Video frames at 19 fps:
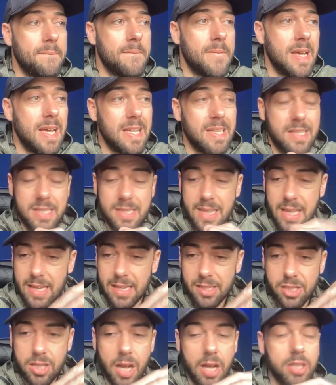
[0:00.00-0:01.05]

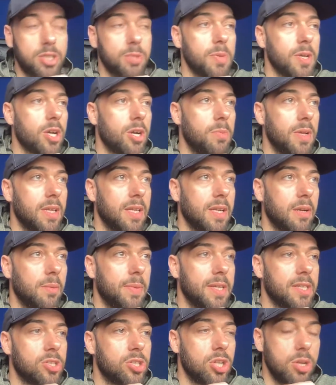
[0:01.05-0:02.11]
Things start to become a little
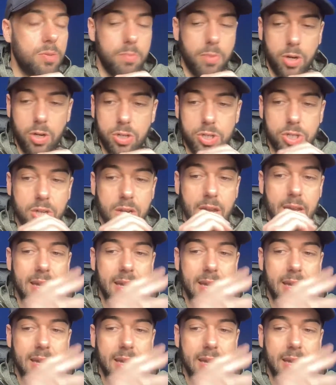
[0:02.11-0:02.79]
bit too much